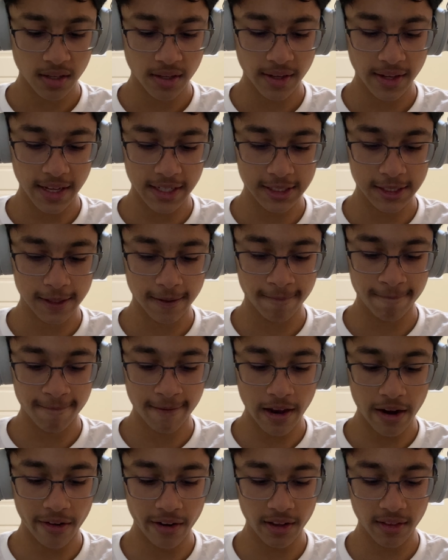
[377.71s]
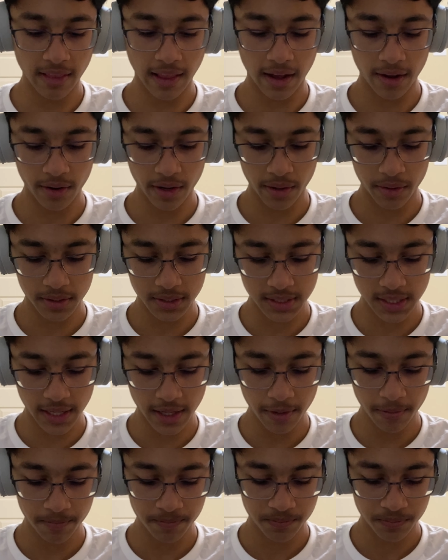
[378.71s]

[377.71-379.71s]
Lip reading: gets very loud, I would say.